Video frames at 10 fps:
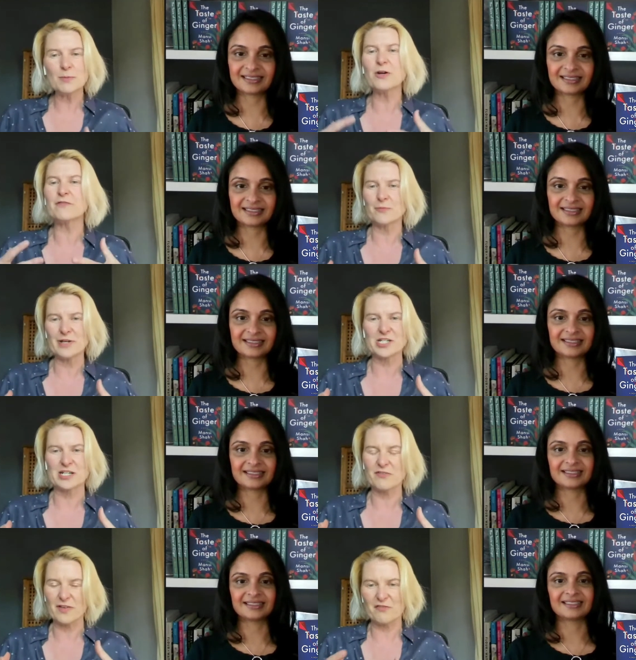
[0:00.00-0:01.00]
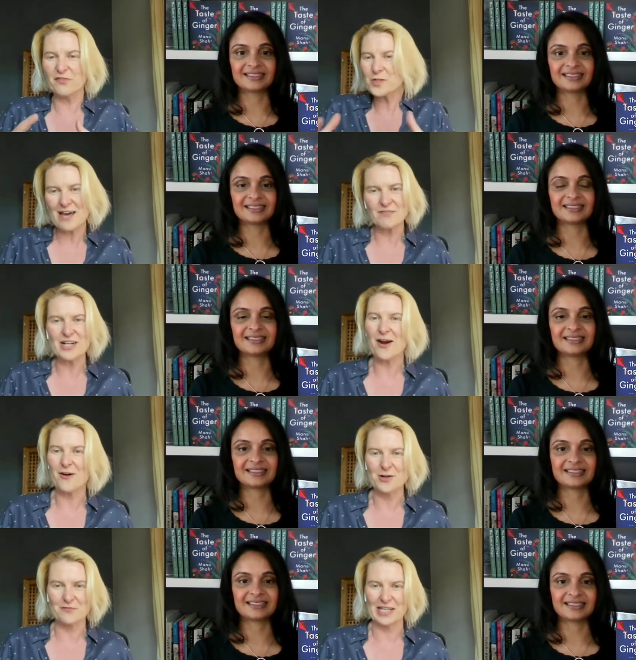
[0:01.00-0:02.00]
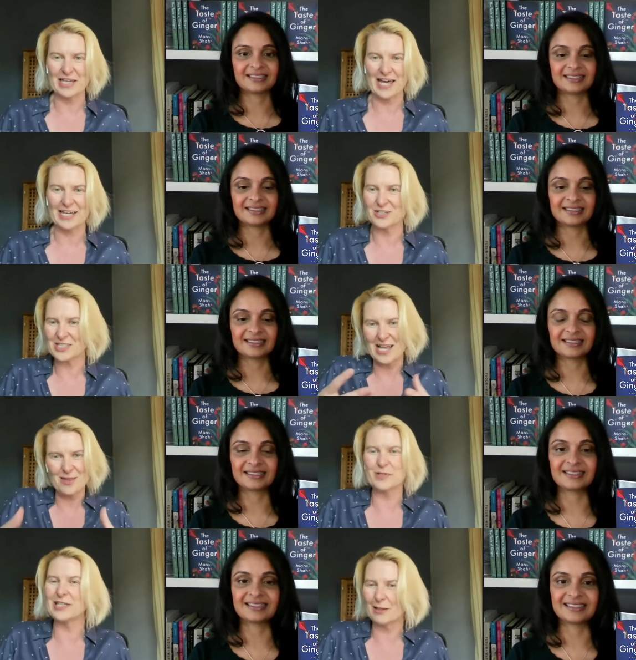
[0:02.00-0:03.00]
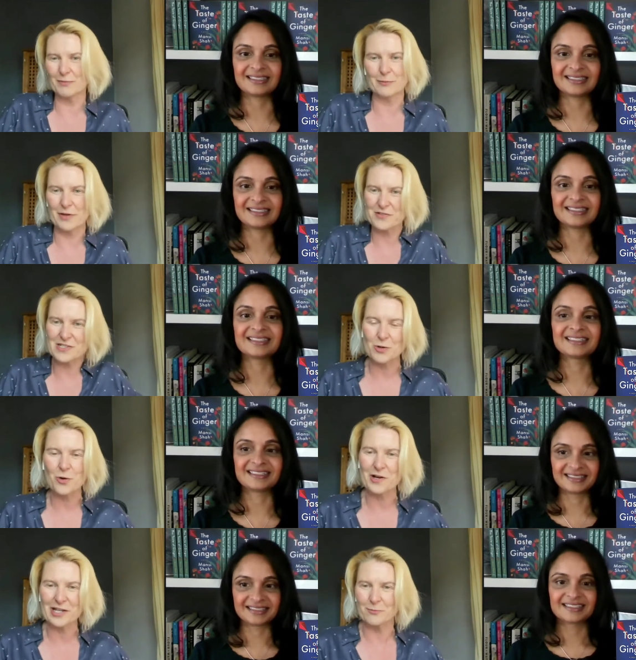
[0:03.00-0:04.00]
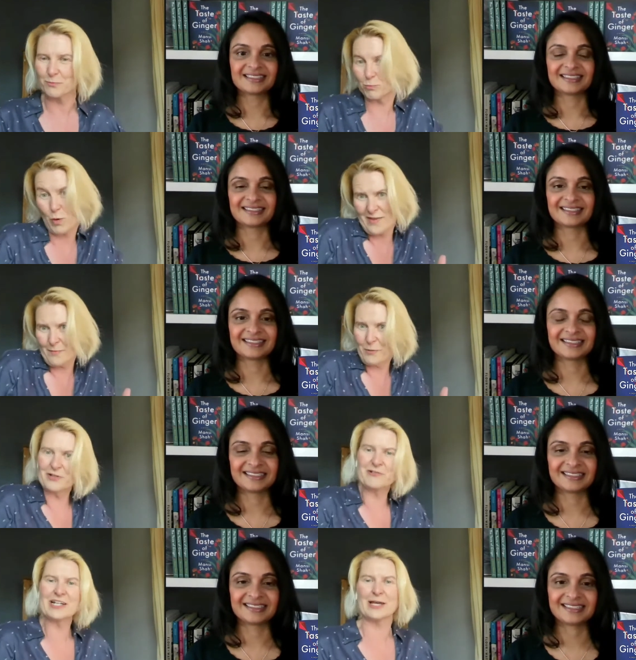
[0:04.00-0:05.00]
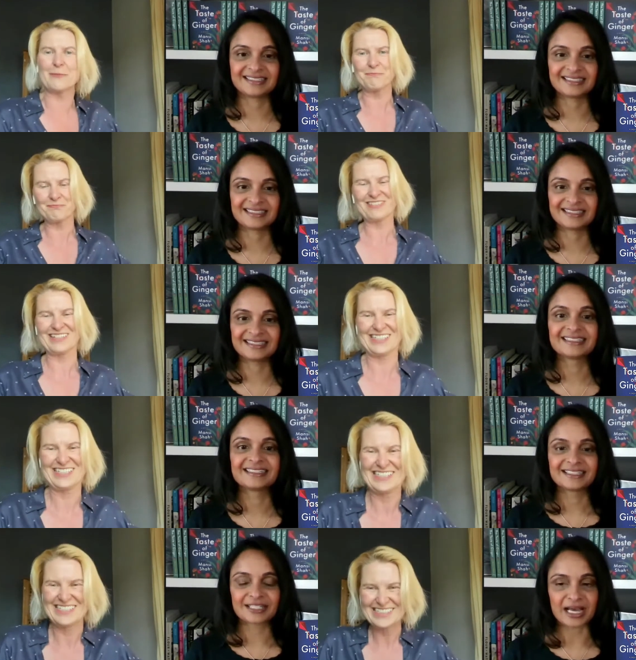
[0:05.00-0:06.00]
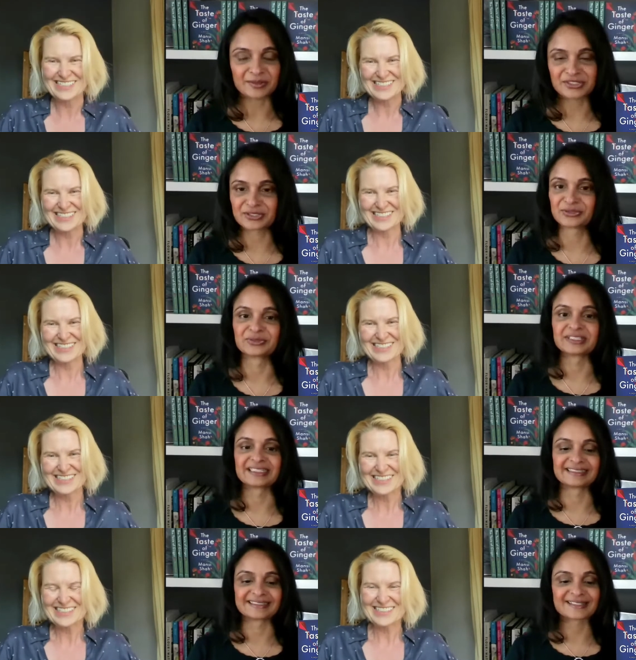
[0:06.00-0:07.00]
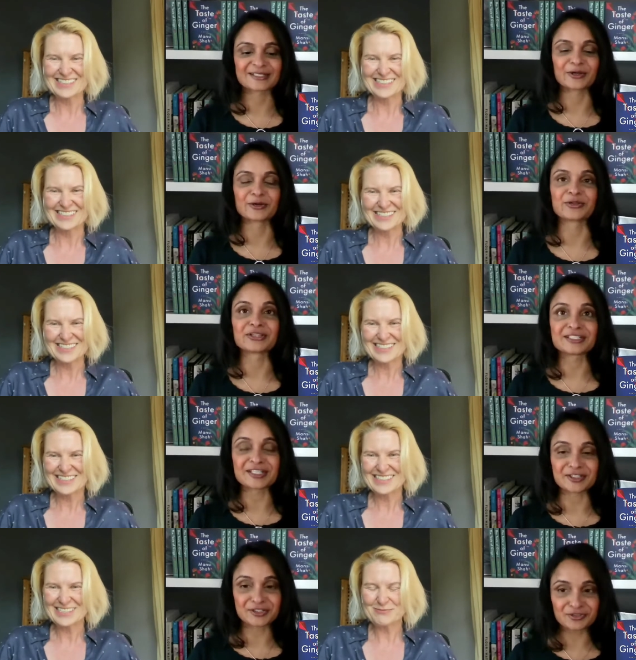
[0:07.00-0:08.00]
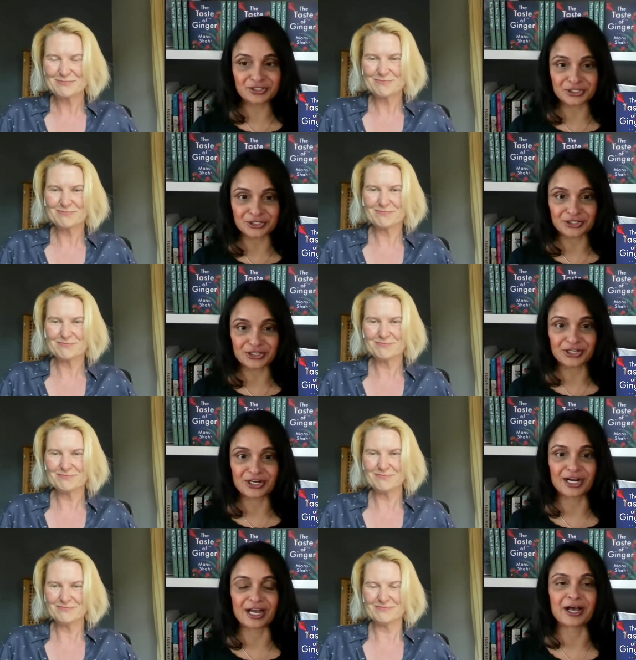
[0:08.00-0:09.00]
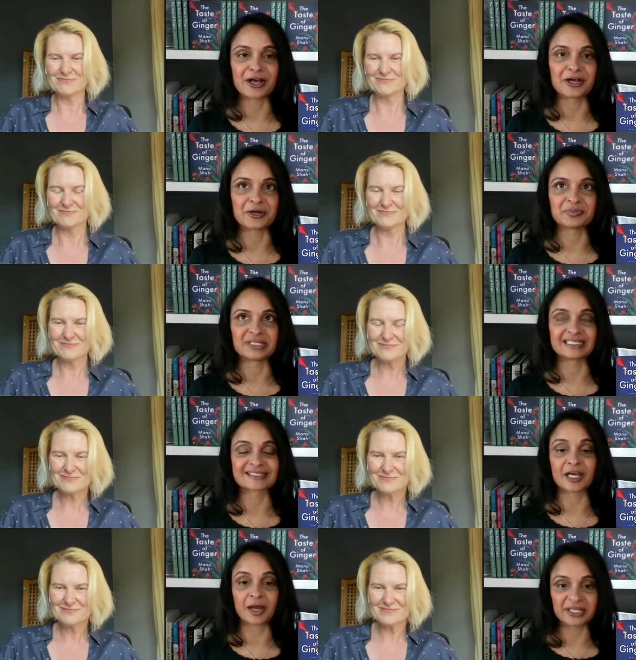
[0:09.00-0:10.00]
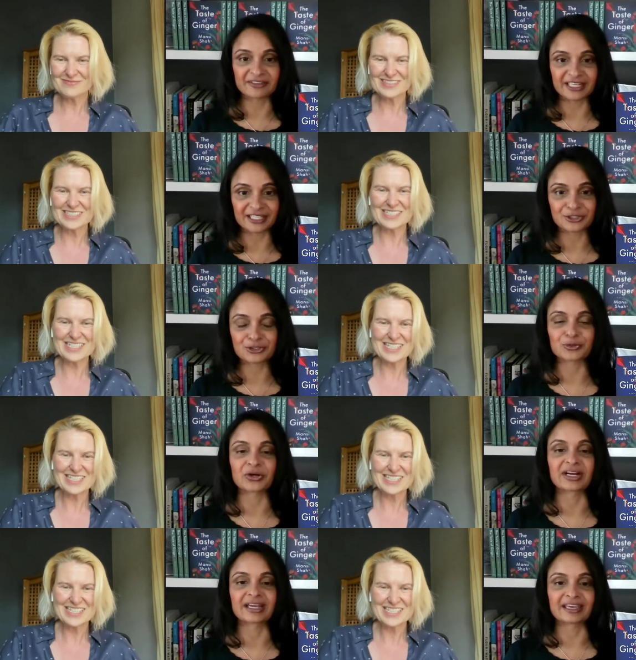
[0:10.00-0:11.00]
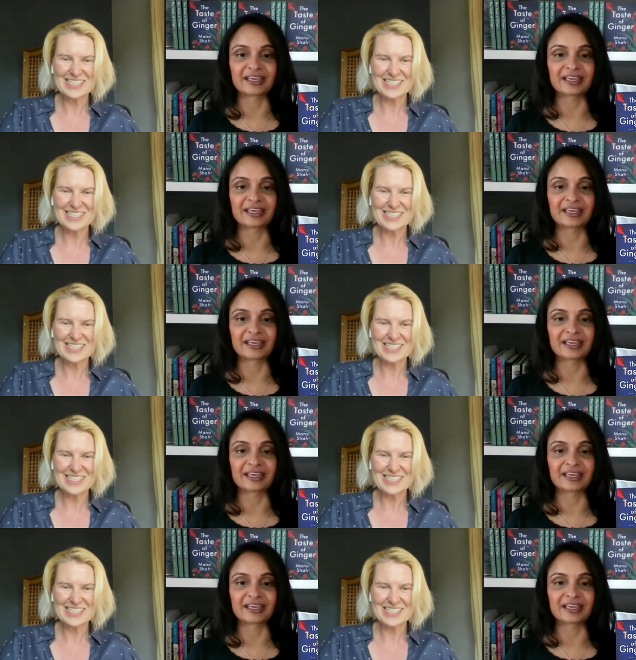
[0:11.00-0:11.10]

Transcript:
Speaker 1: more information. If folks haven't heard of it yet, can you tell them a little bit about the story and why they might want to read it?
Speaker 2: Absolutely. So The Taste of Ginger, it's a coming-of-age story.